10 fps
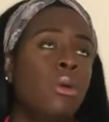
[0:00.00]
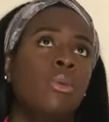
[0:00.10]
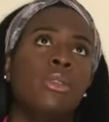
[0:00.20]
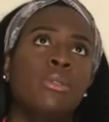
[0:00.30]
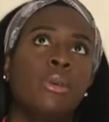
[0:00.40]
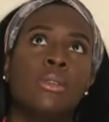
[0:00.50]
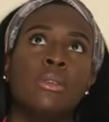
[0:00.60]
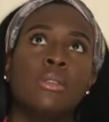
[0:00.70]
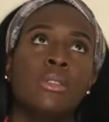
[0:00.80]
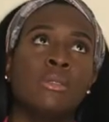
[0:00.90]
with some other
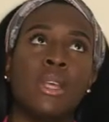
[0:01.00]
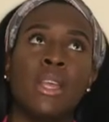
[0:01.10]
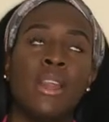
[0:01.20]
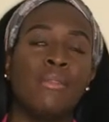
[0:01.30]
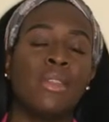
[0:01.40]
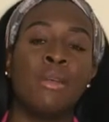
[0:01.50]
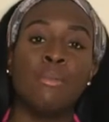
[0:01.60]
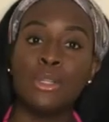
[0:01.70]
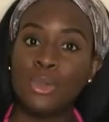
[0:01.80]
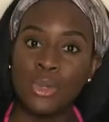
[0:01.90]
systems, I can't even think.
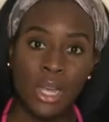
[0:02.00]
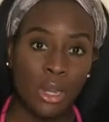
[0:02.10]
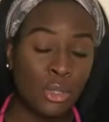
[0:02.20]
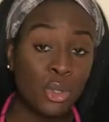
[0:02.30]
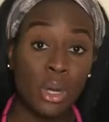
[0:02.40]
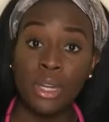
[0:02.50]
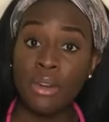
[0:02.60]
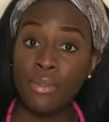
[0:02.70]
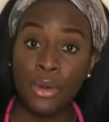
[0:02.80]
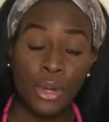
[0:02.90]
Musculoskeletal, I did it
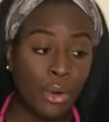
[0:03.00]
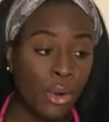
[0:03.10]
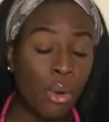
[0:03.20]
for neuro.